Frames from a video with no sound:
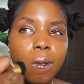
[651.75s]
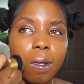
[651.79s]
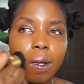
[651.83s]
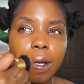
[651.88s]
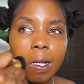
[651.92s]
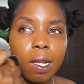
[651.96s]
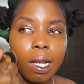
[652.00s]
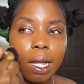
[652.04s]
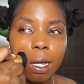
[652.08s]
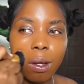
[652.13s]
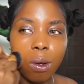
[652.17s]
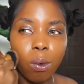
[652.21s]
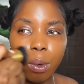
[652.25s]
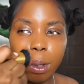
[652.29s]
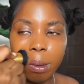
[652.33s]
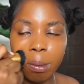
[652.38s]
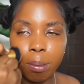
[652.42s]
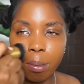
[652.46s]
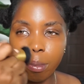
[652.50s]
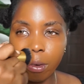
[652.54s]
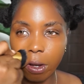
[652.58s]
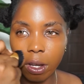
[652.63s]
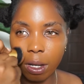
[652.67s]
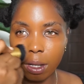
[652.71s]
I like when
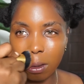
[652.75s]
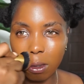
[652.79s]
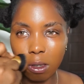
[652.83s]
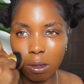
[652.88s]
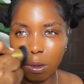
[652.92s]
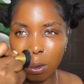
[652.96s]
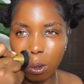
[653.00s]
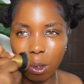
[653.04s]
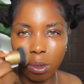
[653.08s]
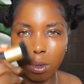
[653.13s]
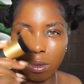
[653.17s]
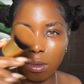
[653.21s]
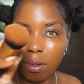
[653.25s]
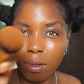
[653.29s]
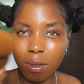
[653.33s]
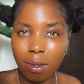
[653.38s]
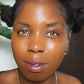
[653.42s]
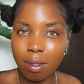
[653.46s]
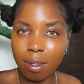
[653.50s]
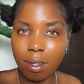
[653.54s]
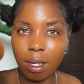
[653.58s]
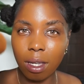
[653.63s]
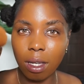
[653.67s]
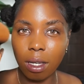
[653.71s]
brands don't
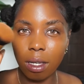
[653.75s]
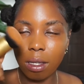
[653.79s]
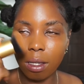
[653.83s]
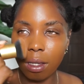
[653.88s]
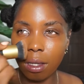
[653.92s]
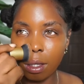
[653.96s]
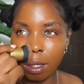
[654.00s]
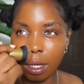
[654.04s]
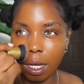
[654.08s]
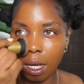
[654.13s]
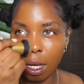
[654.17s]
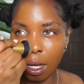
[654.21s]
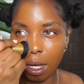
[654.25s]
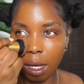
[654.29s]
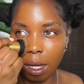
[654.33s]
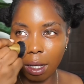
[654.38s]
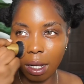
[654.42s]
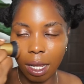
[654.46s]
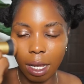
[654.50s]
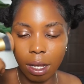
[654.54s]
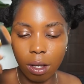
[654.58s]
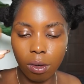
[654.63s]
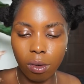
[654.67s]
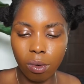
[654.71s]
stay in their
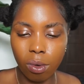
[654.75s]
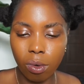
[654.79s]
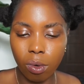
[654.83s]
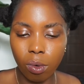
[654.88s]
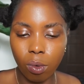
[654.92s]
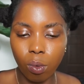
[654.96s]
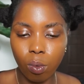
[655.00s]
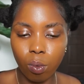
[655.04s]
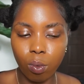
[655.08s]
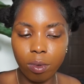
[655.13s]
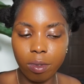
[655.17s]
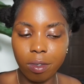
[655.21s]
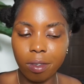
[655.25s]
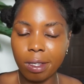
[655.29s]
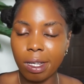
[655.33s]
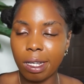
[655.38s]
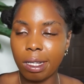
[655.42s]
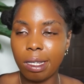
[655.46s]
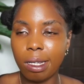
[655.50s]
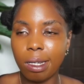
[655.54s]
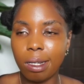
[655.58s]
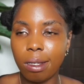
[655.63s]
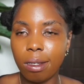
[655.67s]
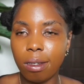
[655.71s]
like, oh, we
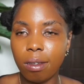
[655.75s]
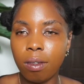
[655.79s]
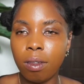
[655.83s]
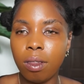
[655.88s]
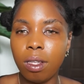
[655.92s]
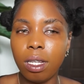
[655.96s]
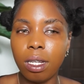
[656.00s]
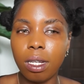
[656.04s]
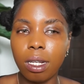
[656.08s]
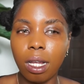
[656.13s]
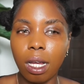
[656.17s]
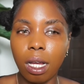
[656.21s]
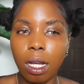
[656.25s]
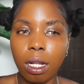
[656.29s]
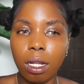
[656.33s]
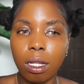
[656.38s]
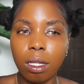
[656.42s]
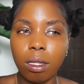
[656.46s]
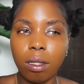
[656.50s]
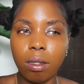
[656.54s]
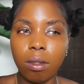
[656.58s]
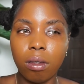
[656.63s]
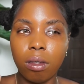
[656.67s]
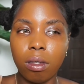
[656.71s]
started this thing
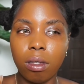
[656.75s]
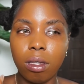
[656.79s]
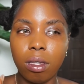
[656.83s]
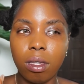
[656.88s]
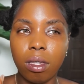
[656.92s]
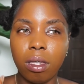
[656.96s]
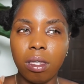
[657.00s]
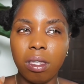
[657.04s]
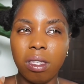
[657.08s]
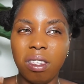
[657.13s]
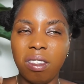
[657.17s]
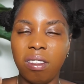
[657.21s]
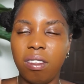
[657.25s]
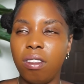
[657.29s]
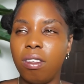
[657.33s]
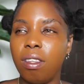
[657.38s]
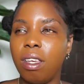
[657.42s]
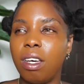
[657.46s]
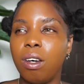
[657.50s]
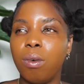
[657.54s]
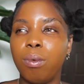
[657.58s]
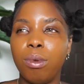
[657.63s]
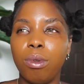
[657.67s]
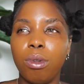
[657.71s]
and this is
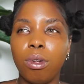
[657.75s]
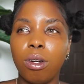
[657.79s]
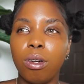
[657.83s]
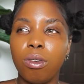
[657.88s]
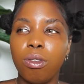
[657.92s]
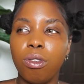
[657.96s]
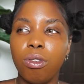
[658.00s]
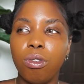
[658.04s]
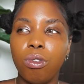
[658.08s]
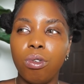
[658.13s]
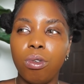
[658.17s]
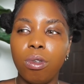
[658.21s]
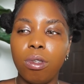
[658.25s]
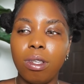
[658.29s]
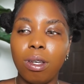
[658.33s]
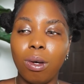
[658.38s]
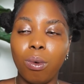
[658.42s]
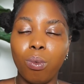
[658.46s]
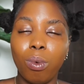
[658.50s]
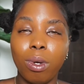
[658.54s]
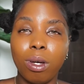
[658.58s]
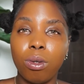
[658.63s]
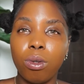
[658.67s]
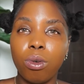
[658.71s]
how we know how to do it
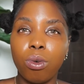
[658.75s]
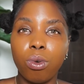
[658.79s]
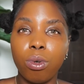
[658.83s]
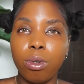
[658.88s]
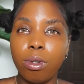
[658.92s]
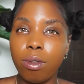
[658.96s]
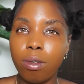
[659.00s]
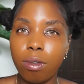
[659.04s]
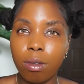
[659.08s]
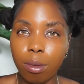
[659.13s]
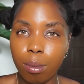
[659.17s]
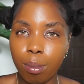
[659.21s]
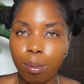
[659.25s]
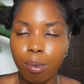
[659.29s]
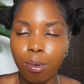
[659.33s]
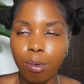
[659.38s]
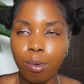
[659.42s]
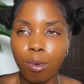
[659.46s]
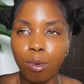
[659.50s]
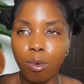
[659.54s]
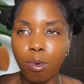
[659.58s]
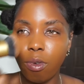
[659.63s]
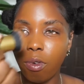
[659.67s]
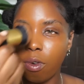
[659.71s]
and we are not going to
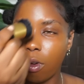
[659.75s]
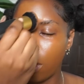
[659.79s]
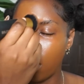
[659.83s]
improve.